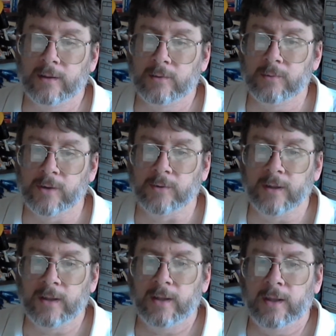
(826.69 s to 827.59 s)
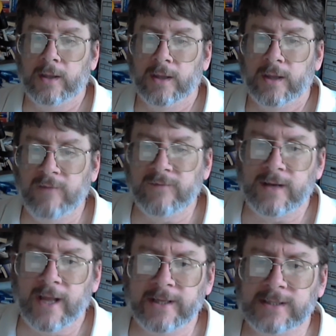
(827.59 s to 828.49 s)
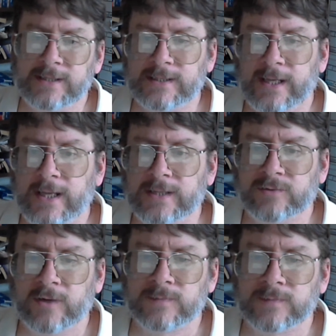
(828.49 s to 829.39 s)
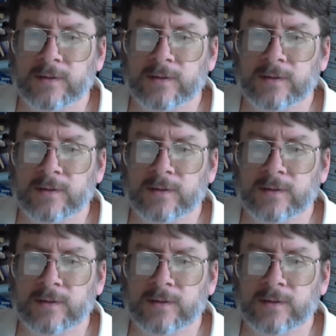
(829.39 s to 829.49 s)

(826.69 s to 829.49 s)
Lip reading: Quote, "If in 96 days Trump